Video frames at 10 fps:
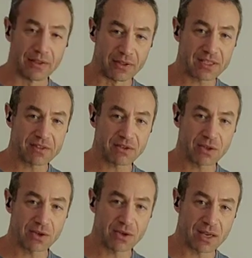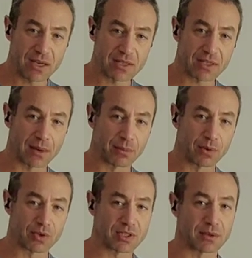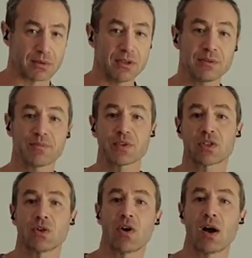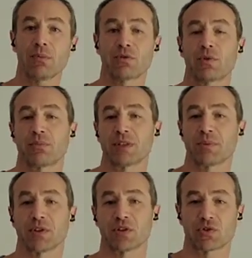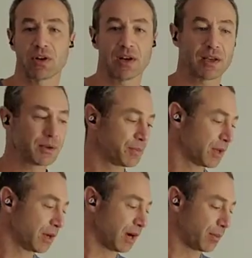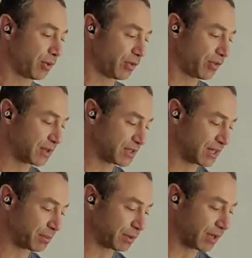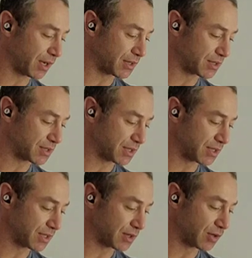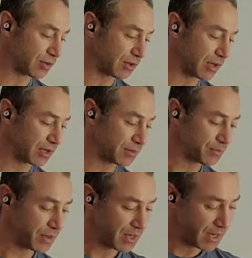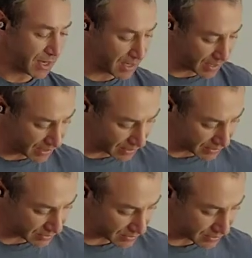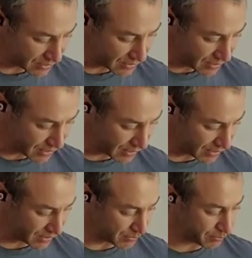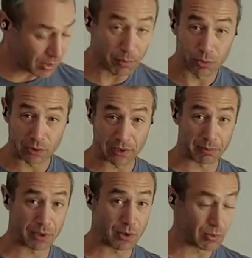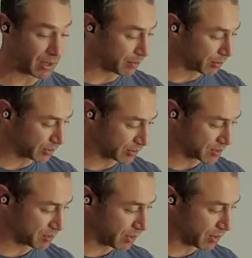This video is unboxing. So I'm from Brisbane, Australia. I bought this appliance online, and I'll put a link below where I bought it as